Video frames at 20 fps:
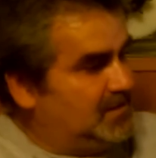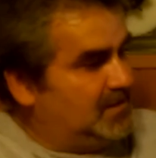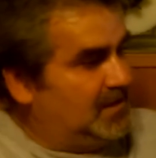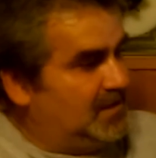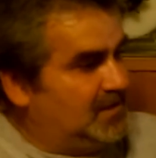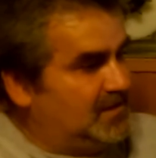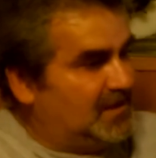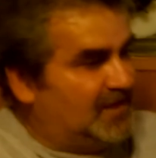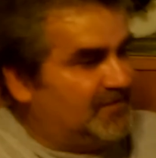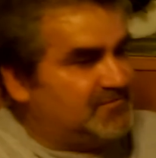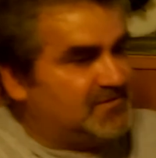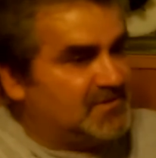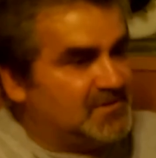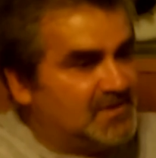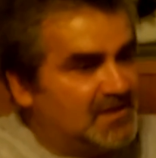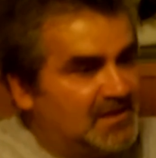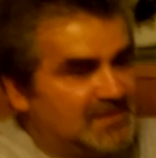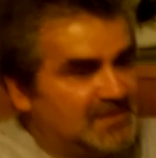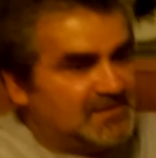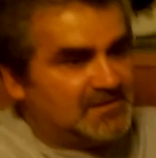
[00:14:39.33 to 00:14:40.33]
and after
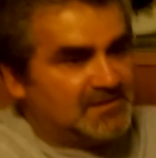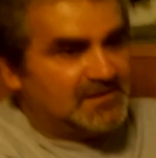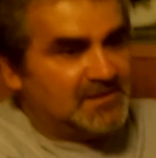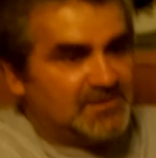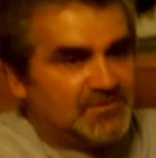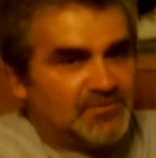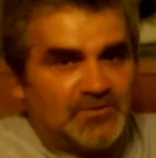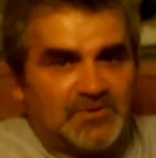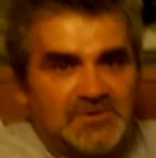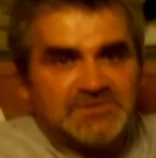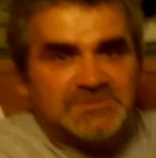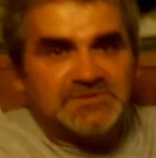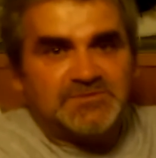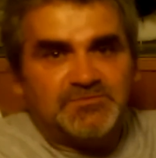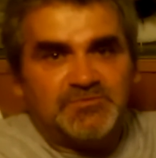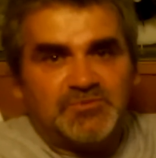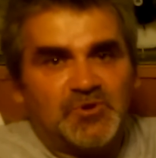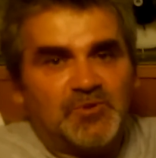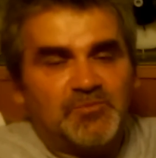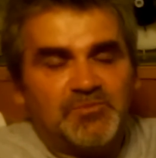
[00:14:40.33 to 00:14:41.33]
that it works
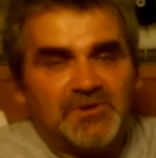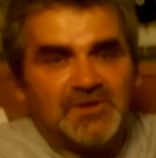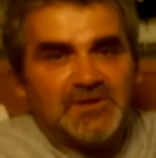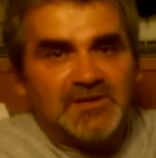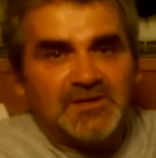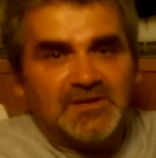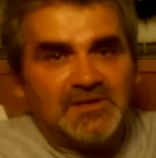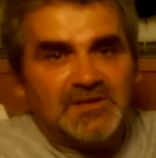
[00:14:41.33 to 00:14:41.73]
properly